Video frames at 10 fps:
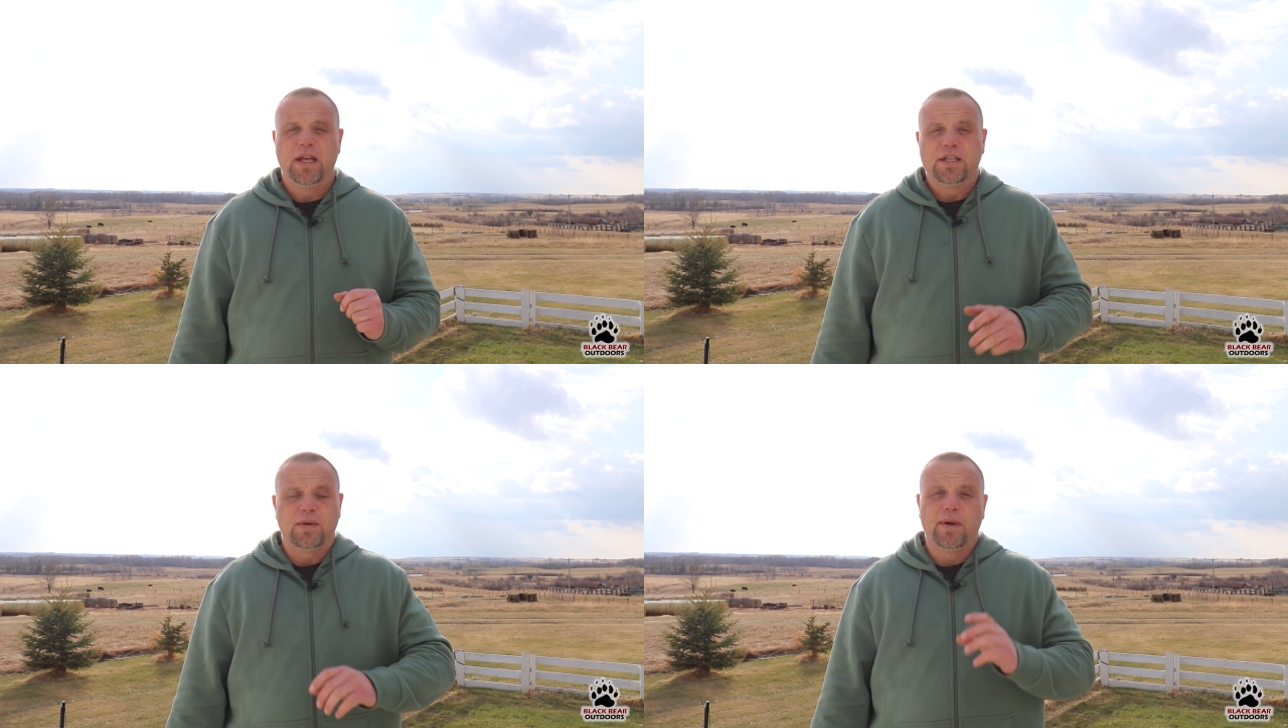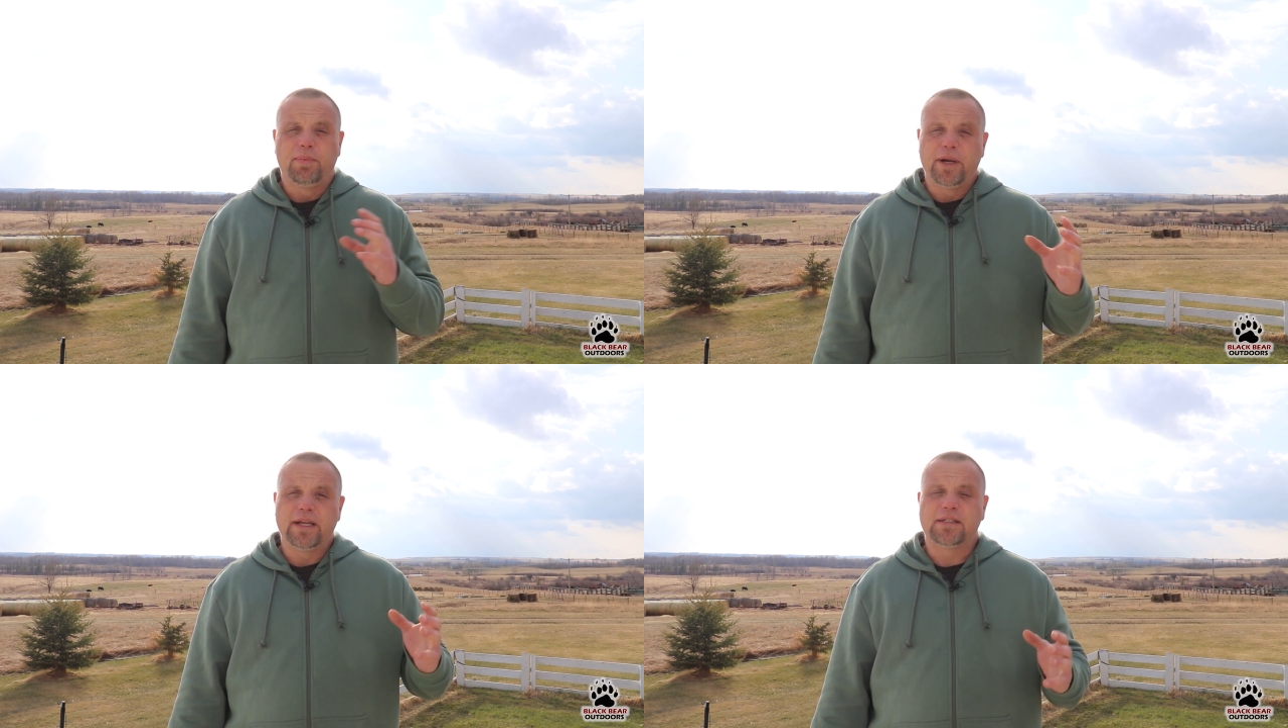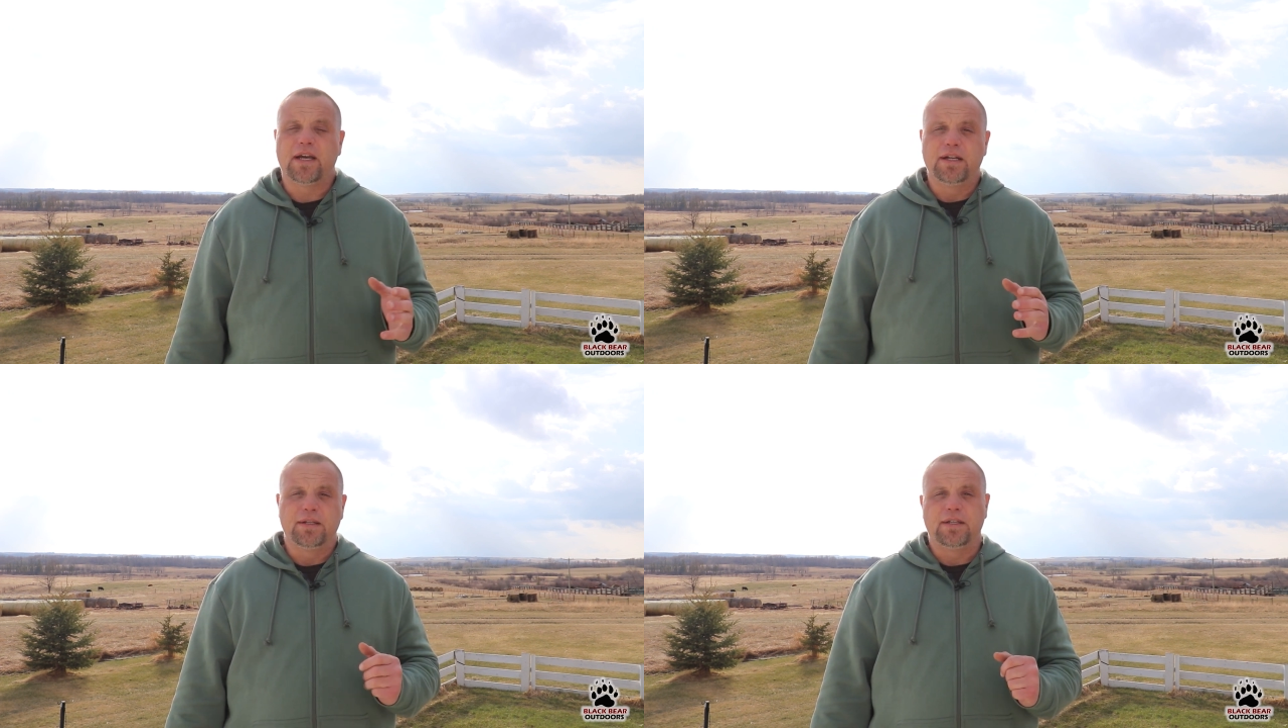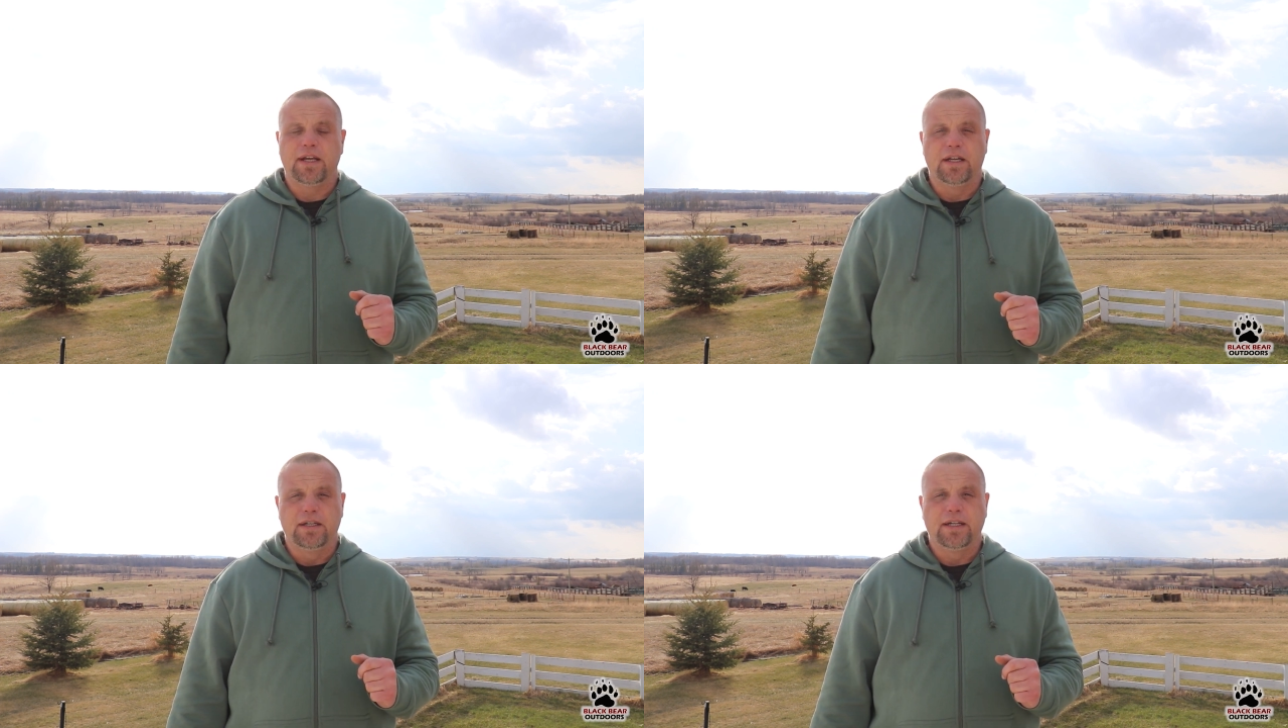So we're pretty excited to
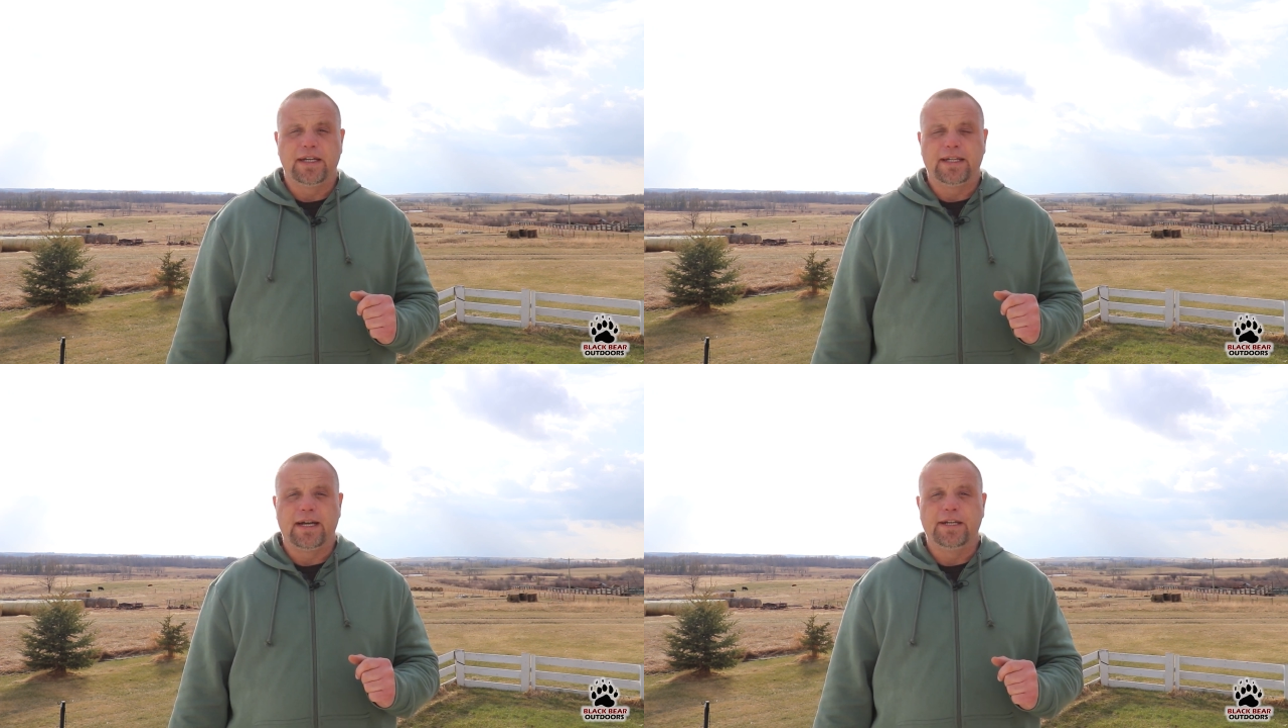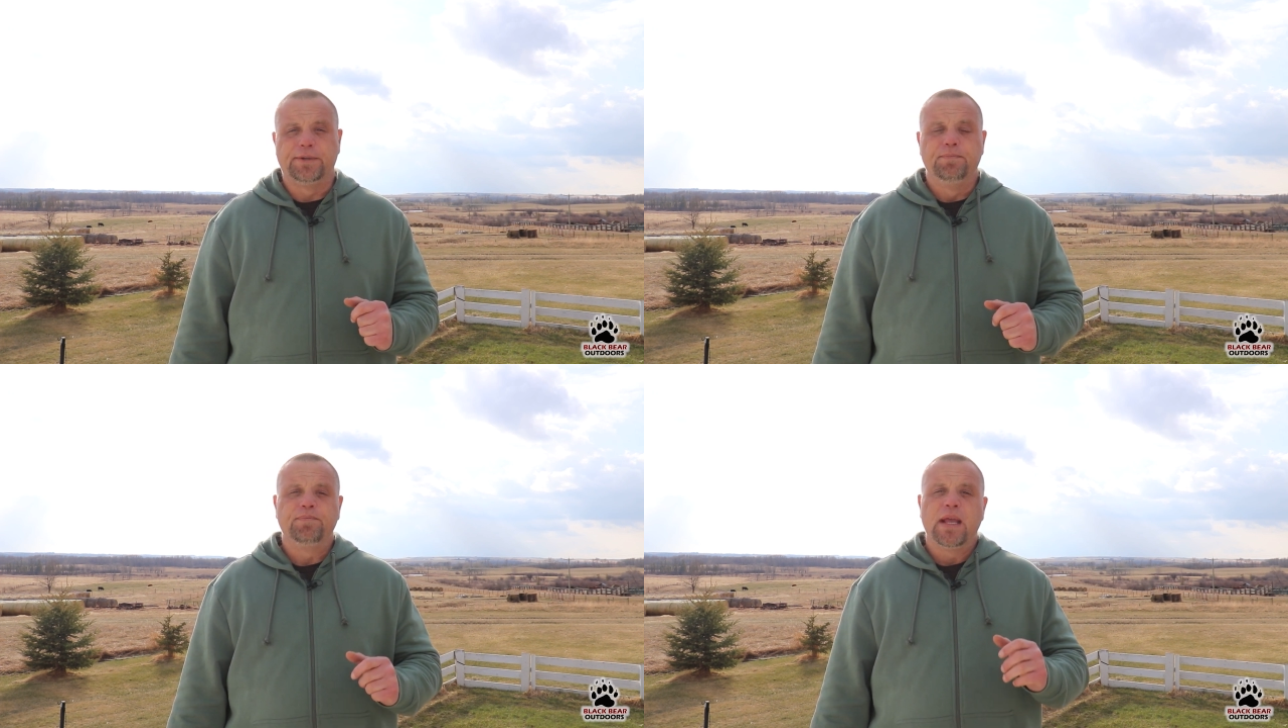take a look at it, guys.